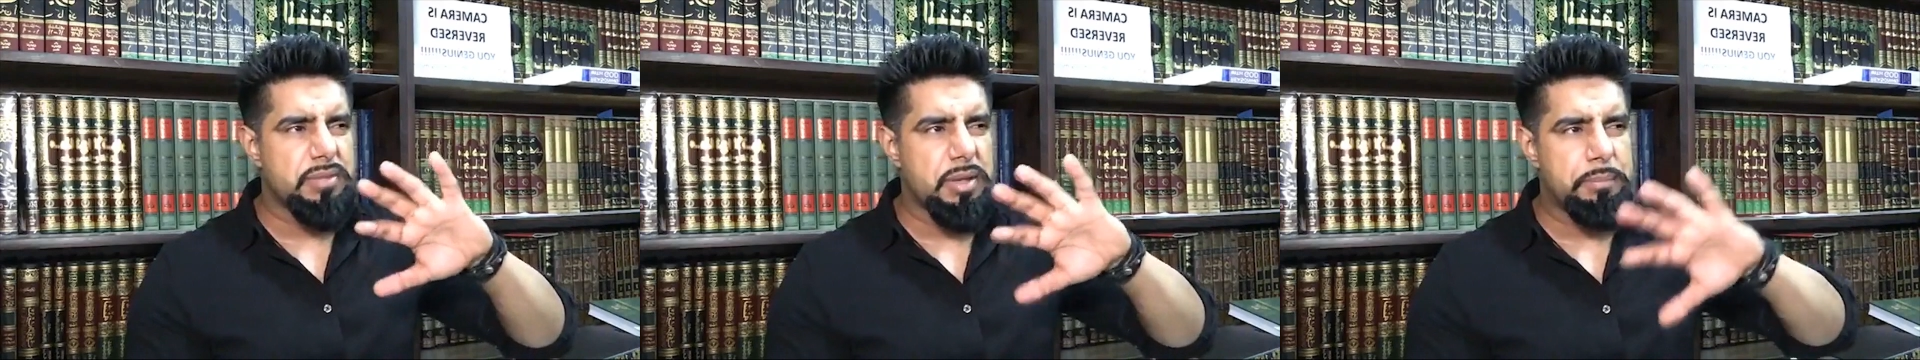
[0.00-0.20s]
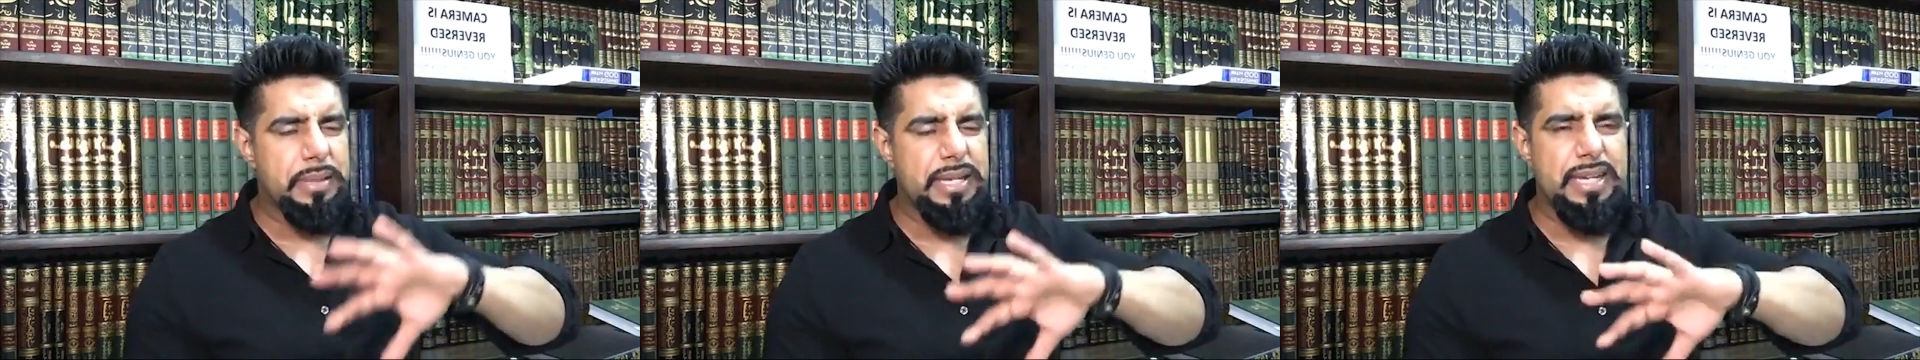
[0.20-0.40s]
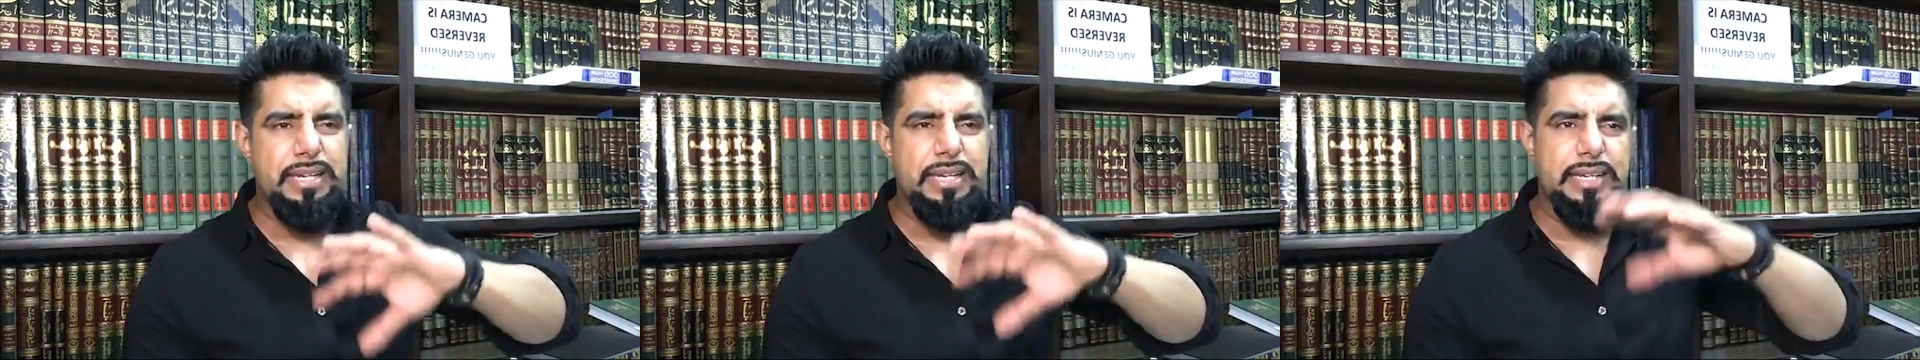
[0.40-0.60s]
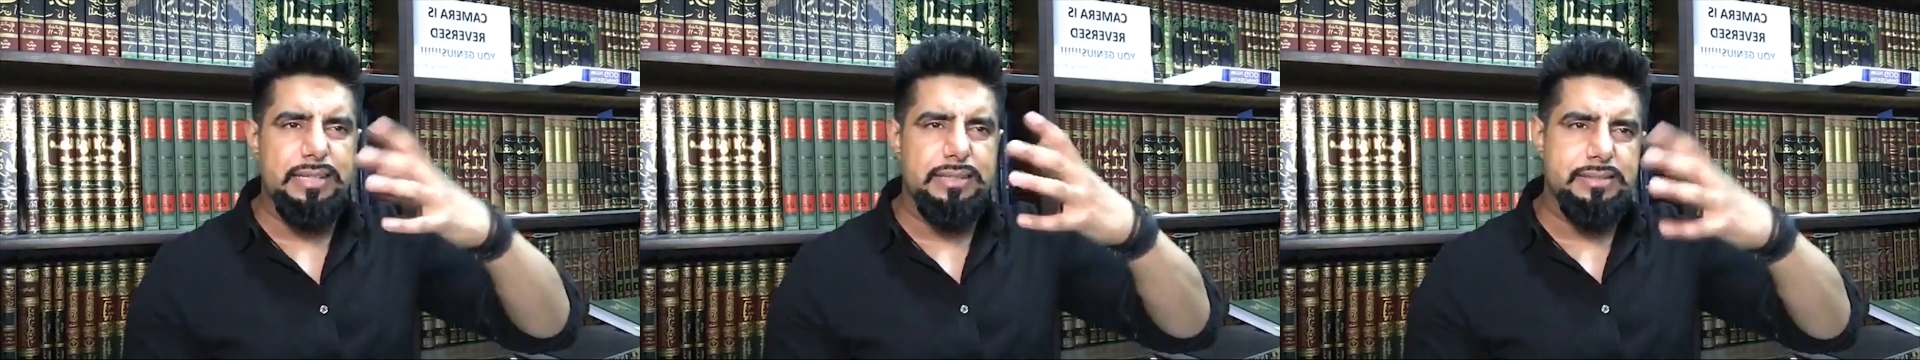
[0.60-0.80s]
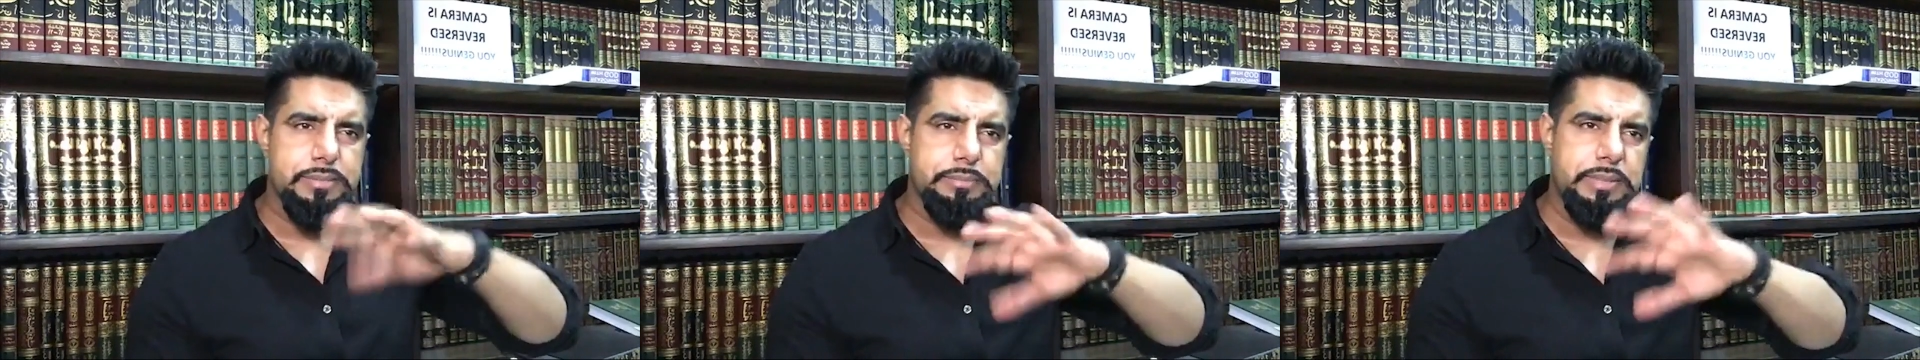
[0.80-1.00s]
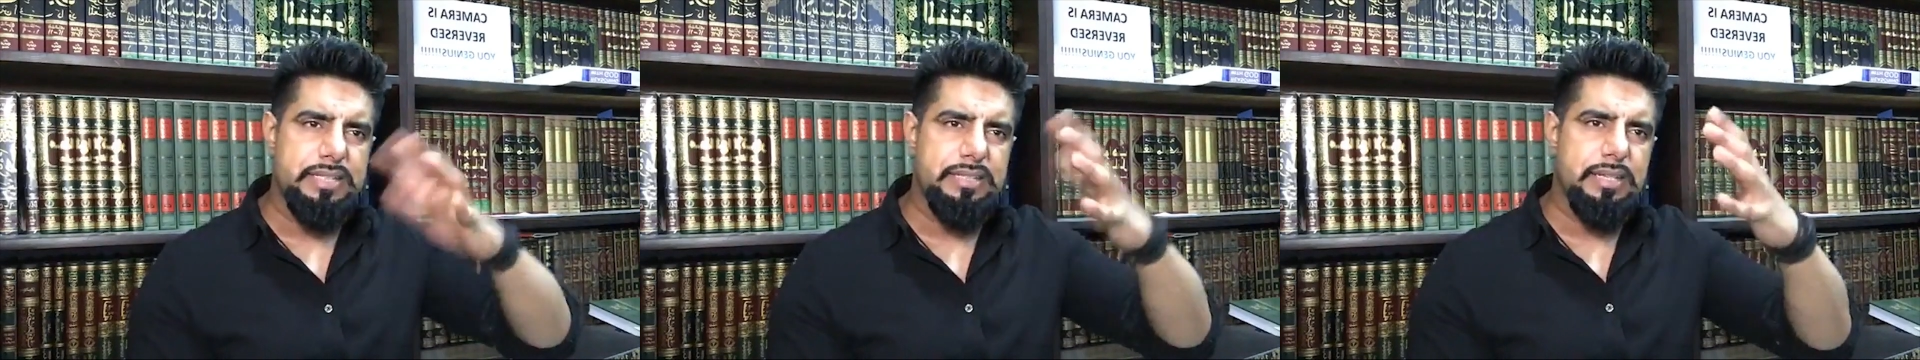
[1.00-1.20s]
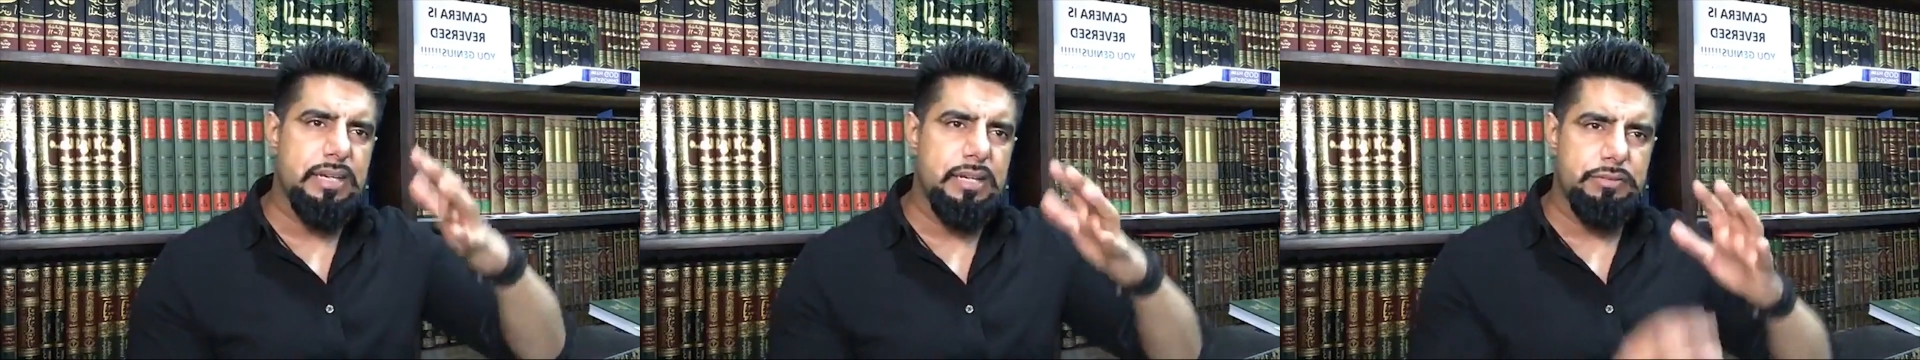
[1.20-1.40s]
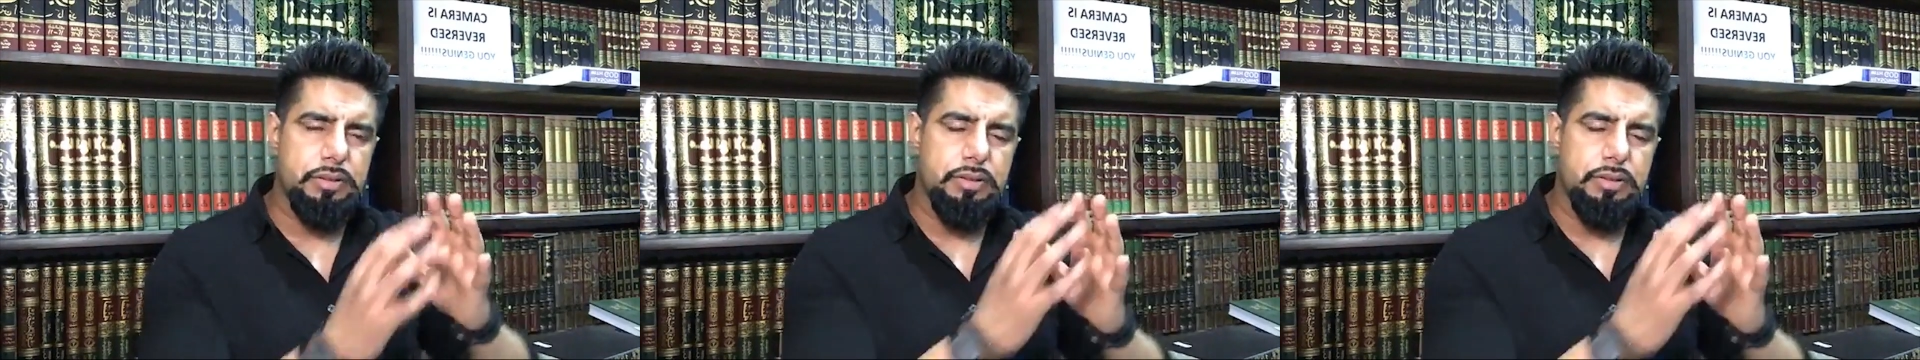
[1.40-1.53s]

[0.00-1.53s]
beginner intermediate level.